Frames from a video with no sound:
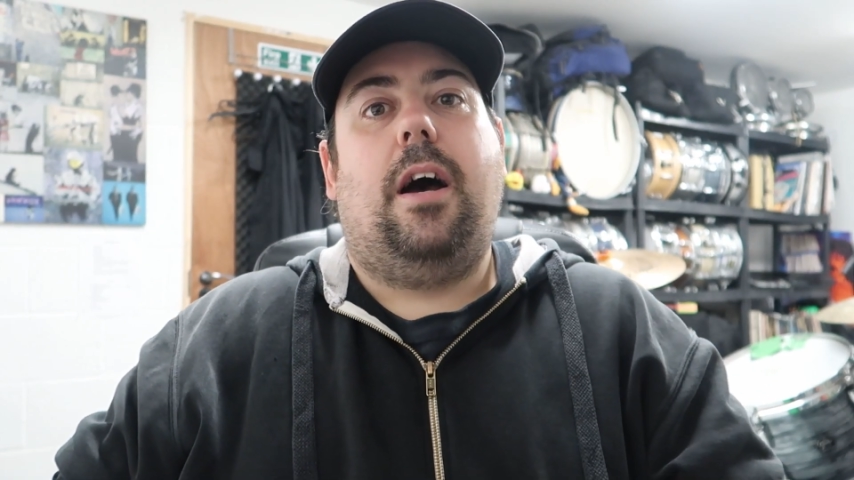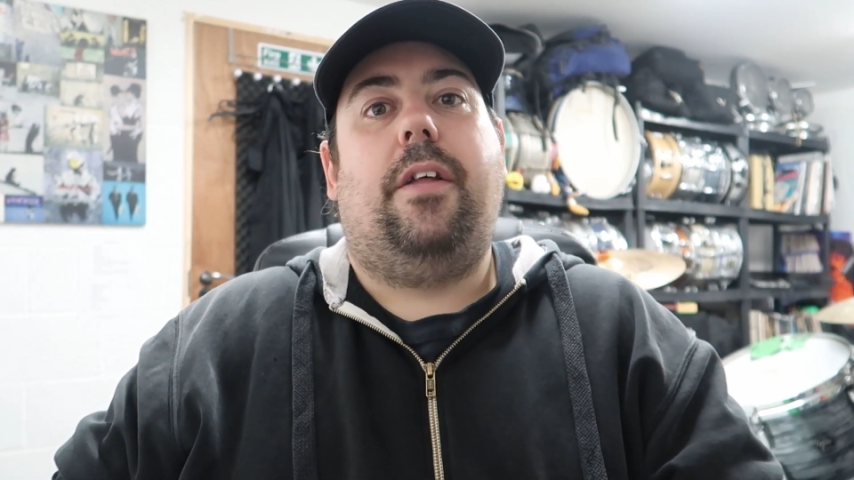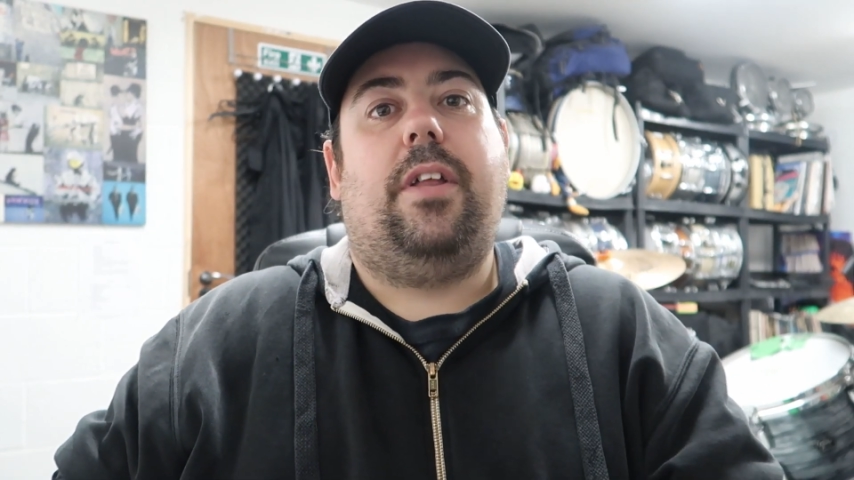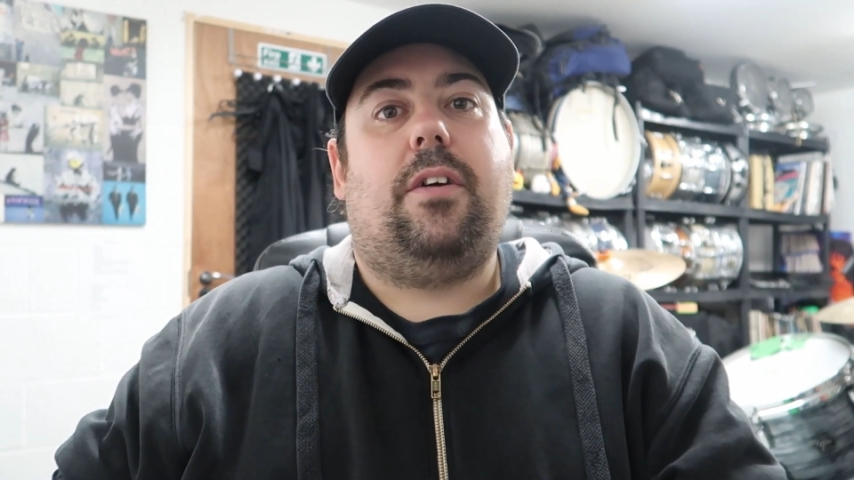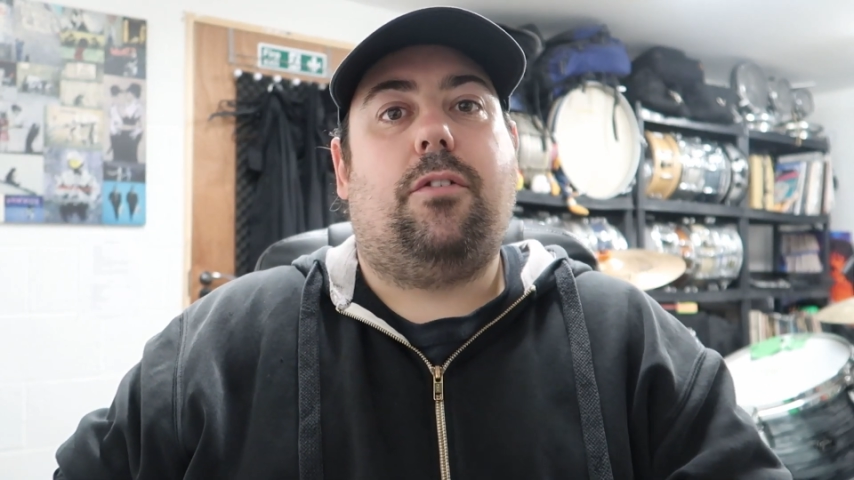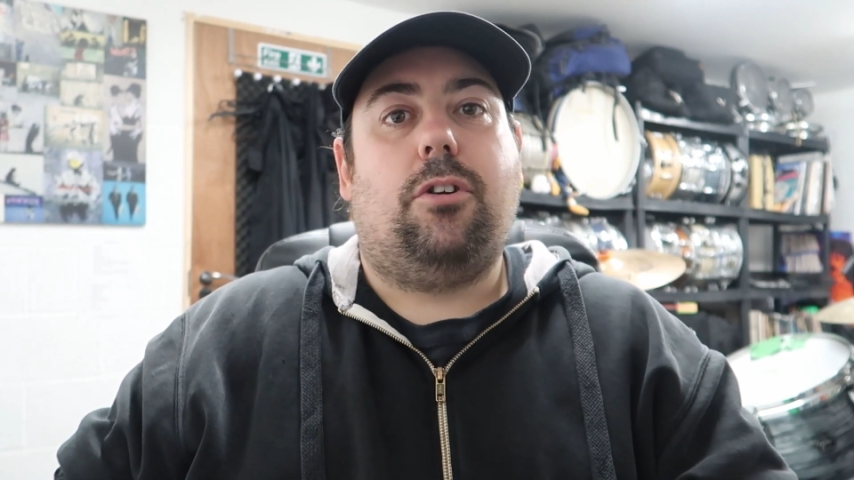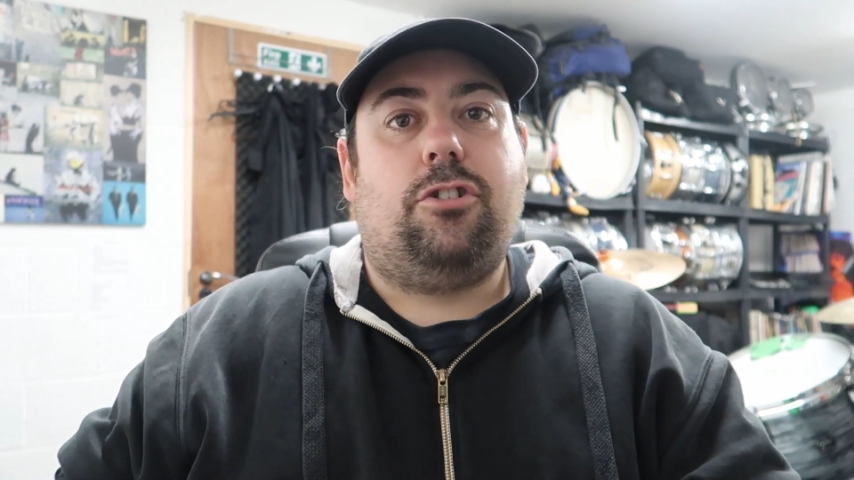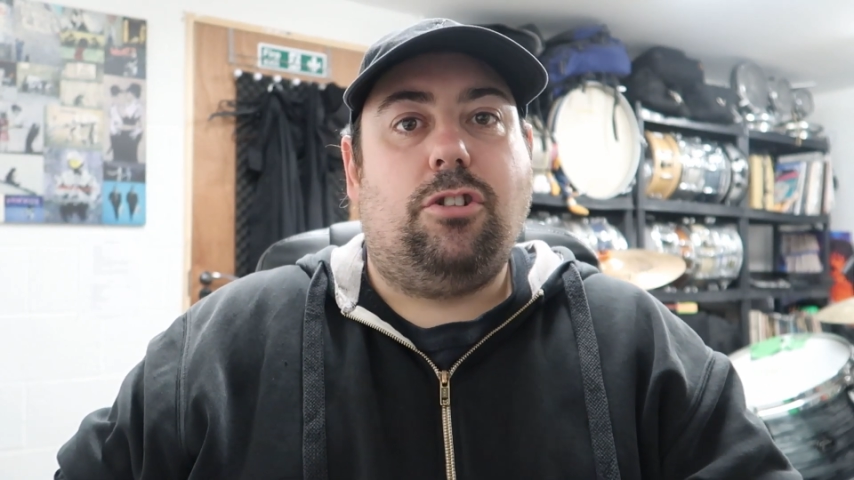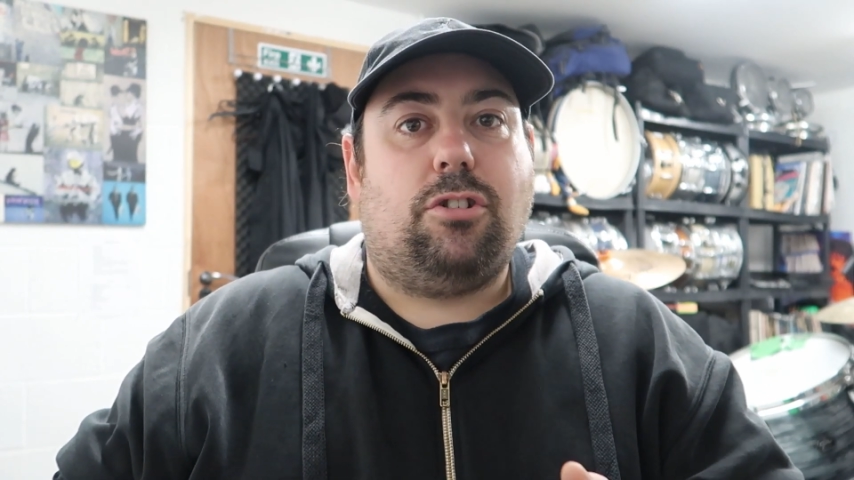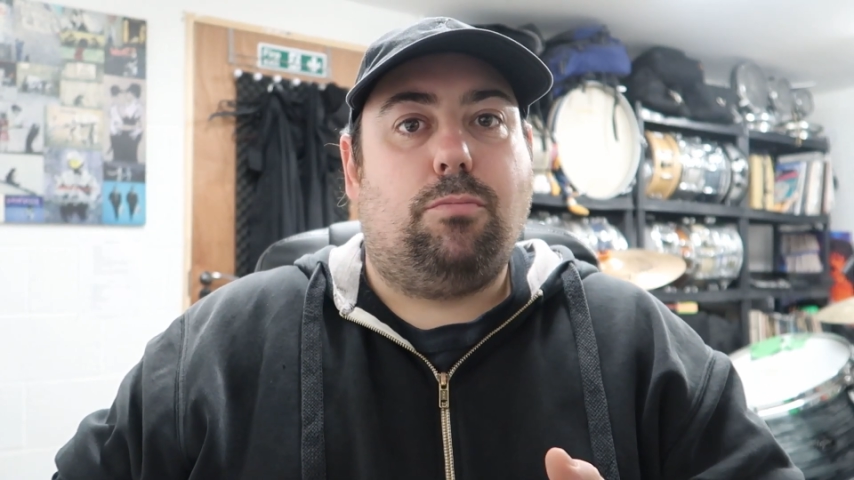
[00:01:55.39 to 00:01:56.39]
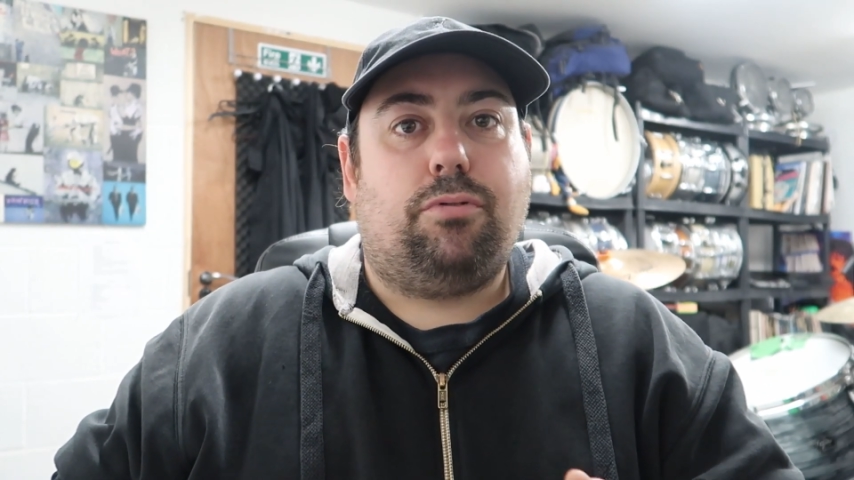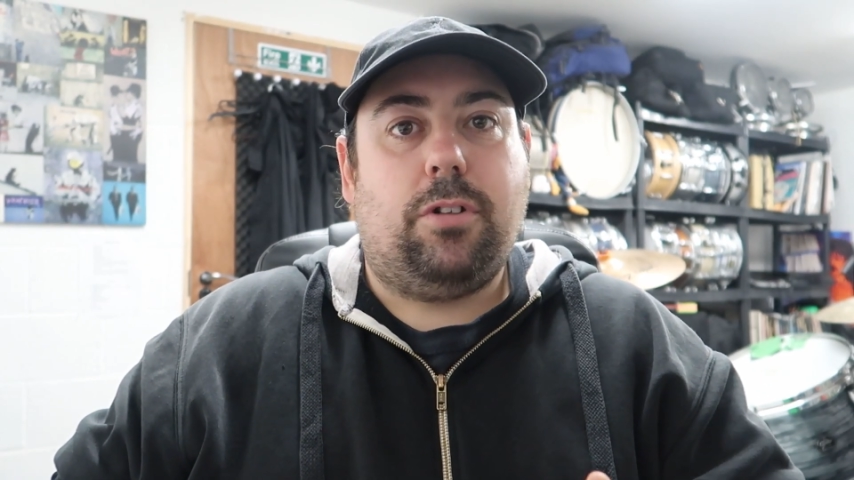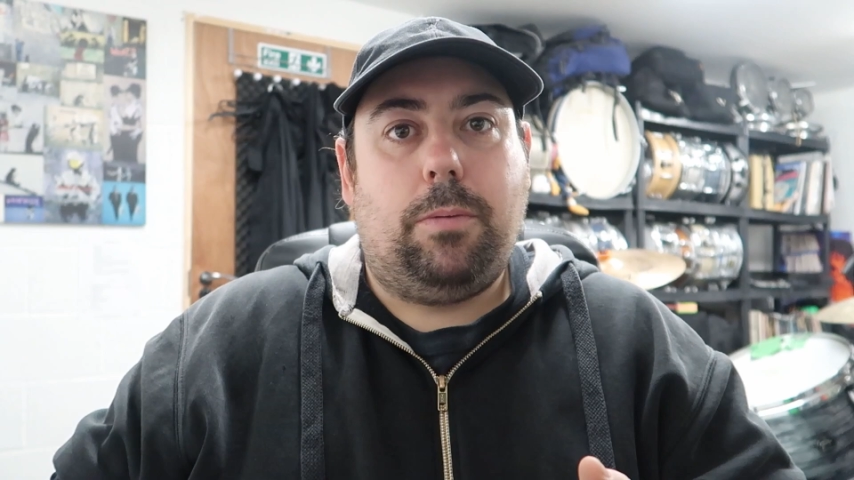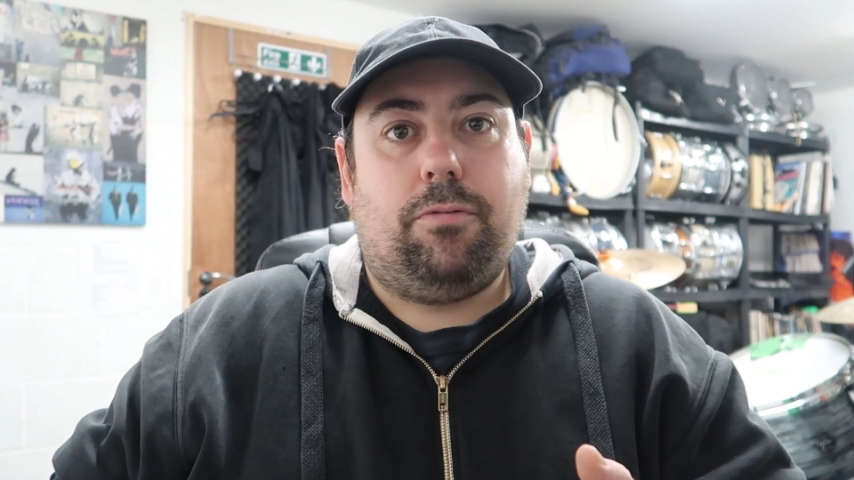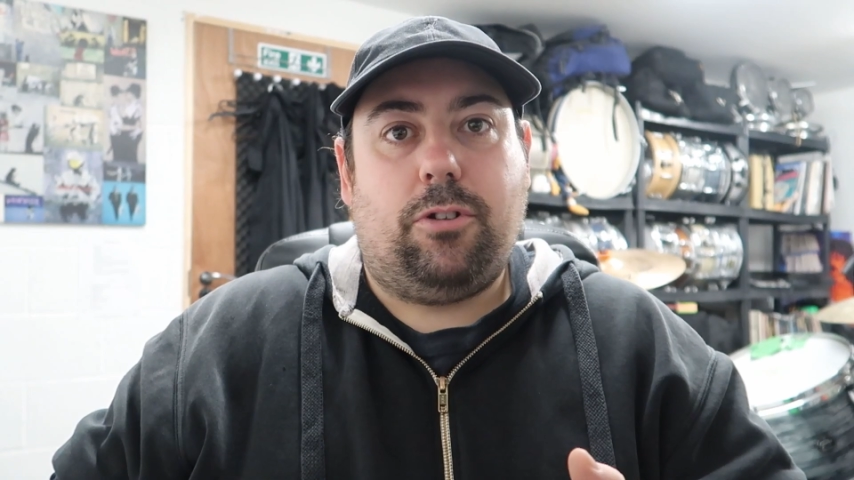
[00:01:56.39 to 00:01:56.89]
And then I've got to do some
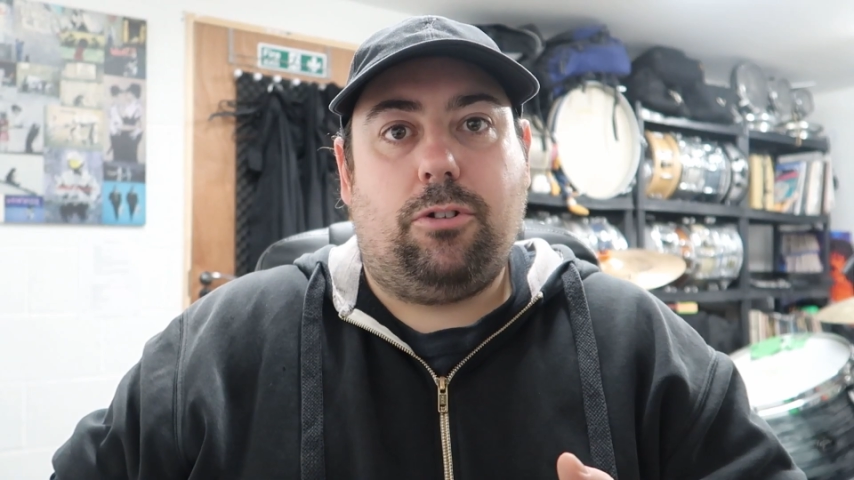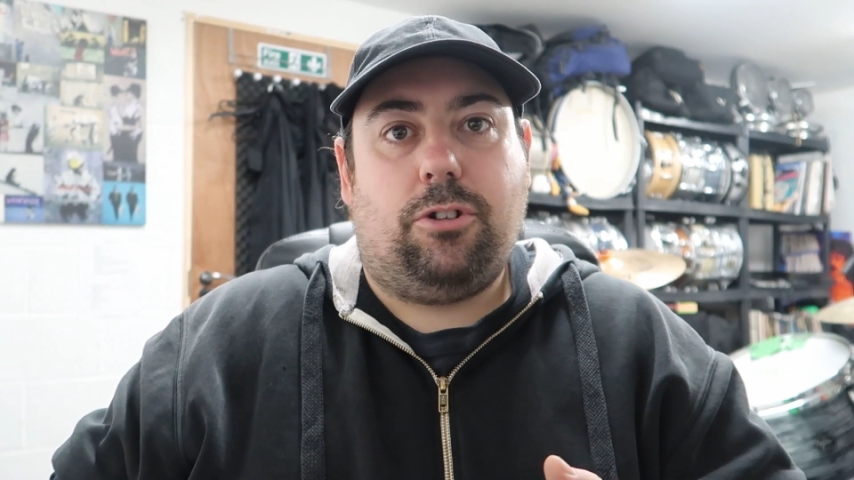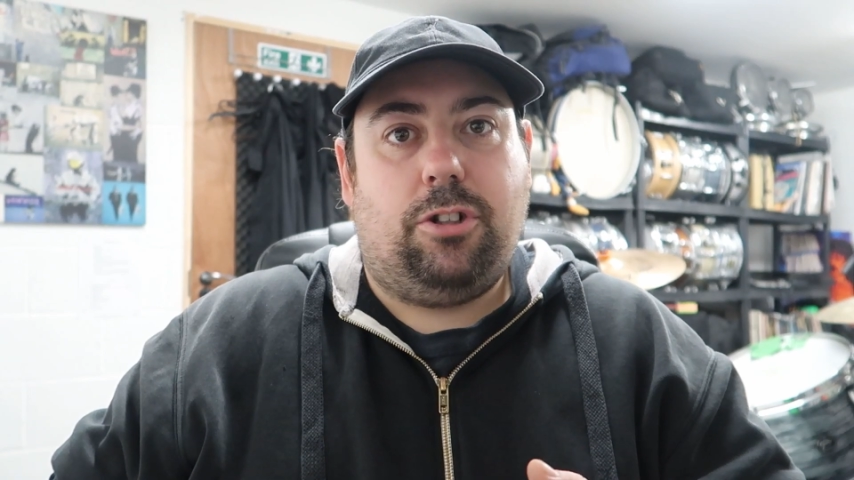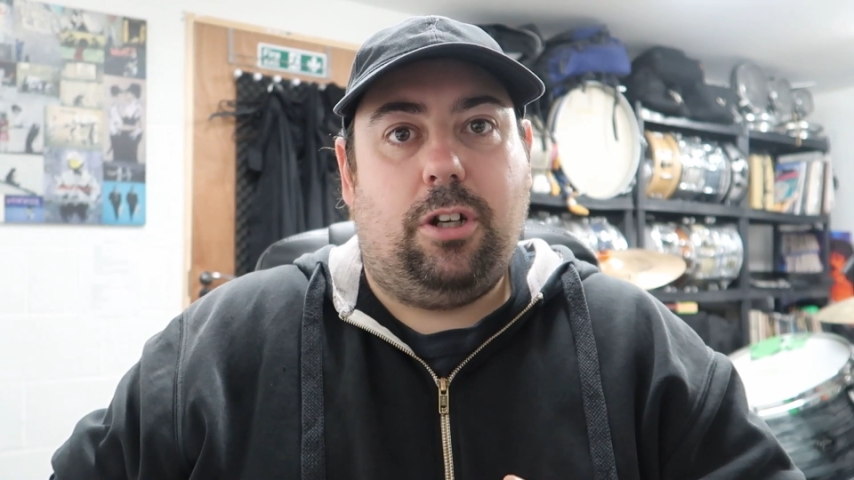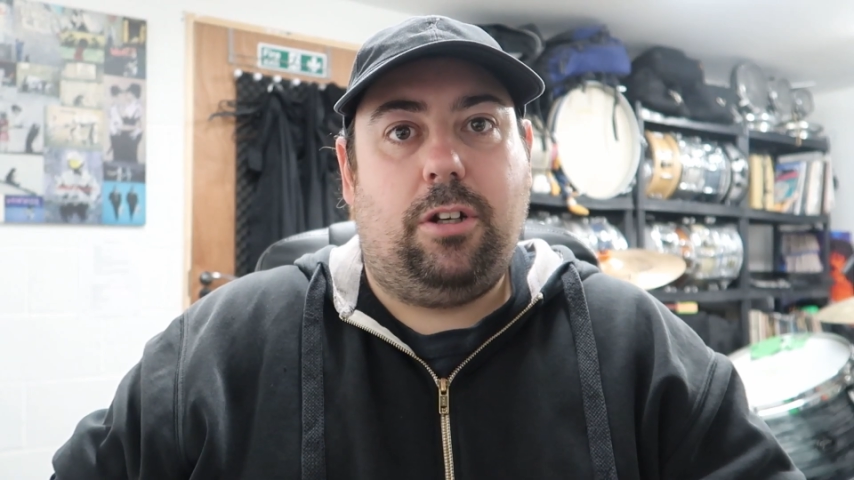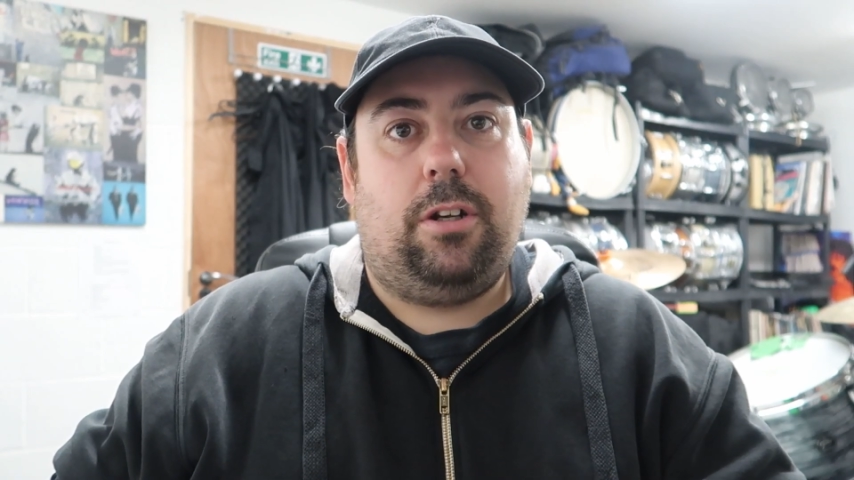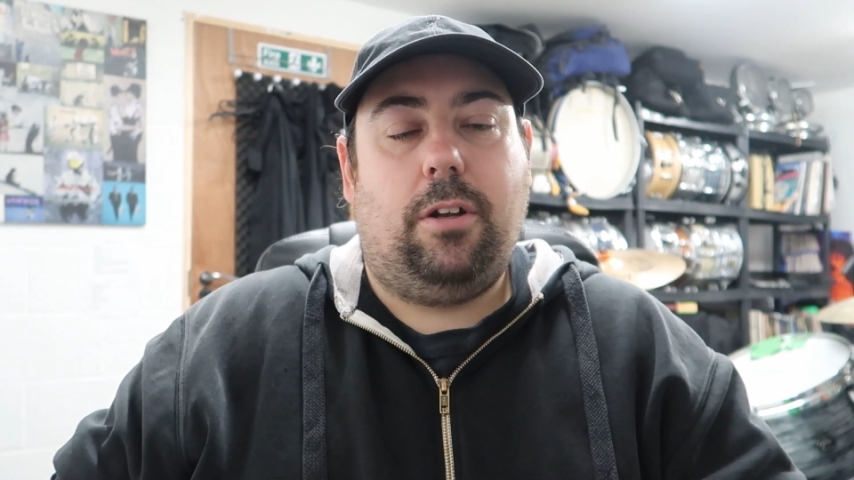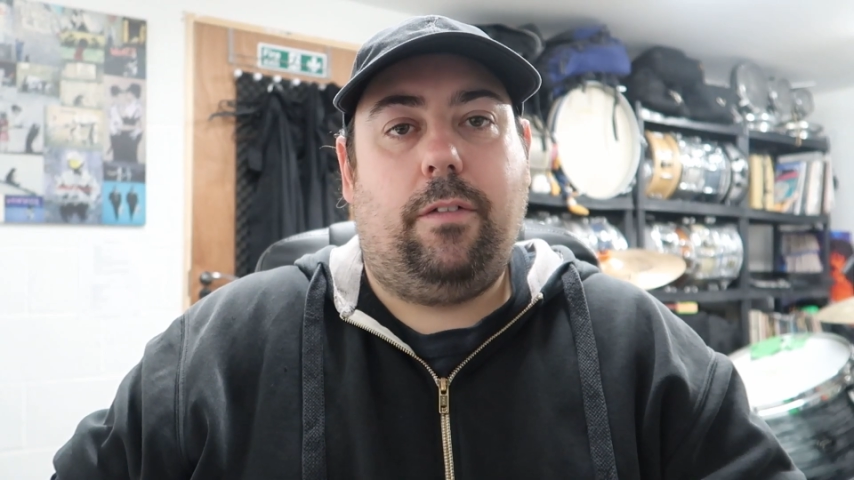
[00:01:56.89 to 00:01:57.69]
pre-production